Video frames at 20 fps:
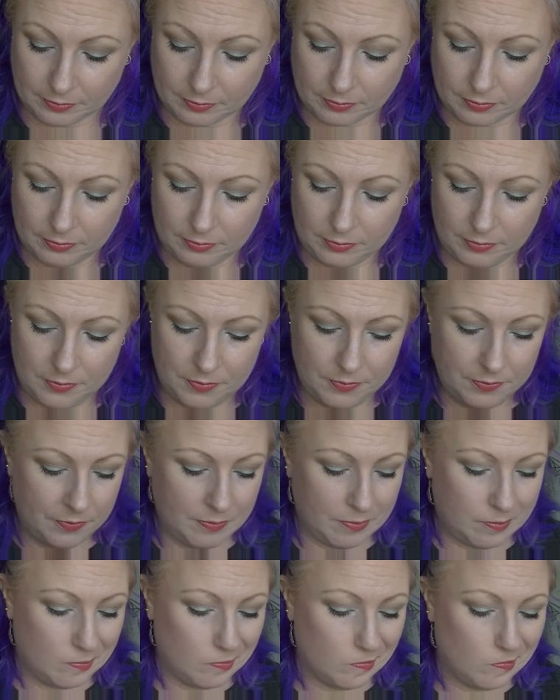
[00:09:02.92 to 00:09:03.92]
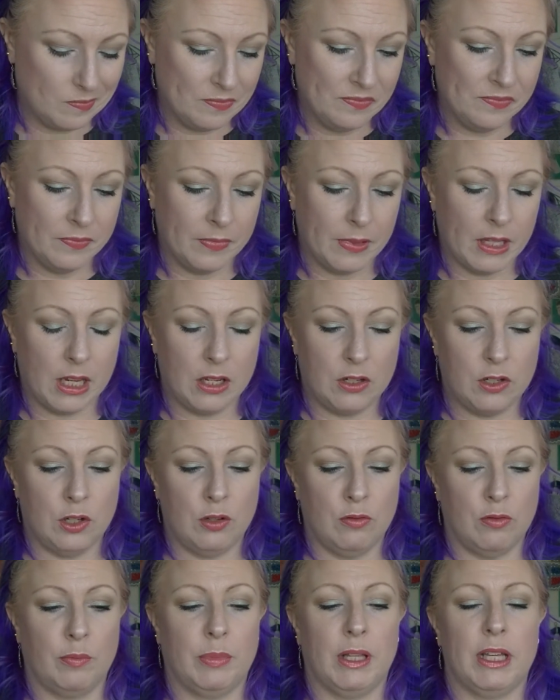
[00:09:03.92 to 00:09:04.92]

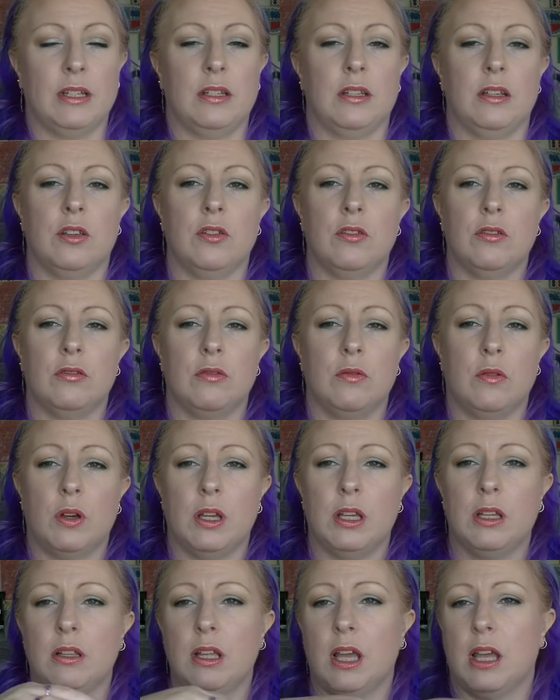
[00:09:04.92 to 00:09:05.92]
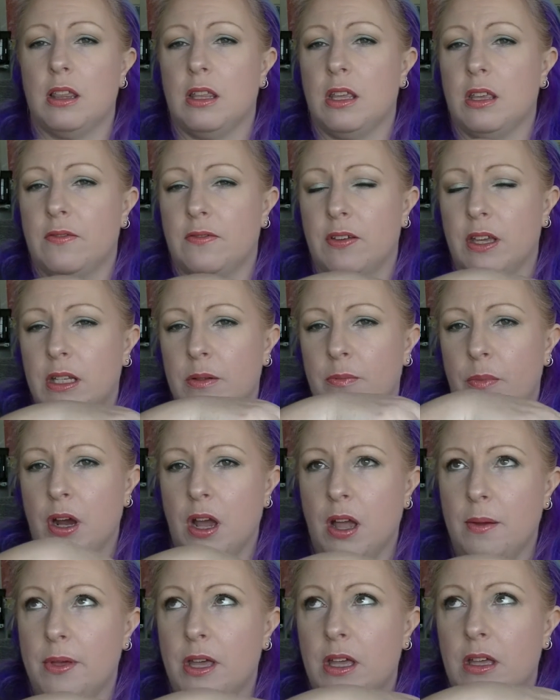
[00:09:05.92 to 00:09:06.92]
to replace the cuticle oil and the face
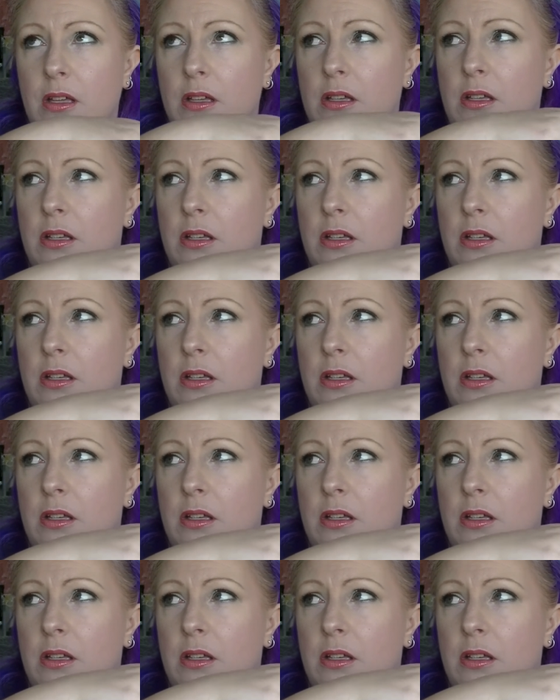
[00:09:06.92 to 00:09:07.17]
primer.